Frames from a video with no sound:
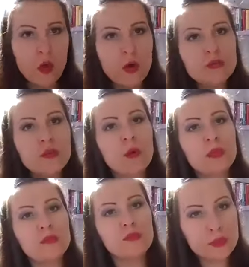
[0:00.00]
also what
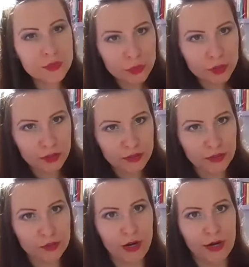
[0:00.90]
the recruiters
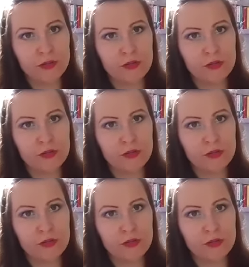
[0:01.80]
are trying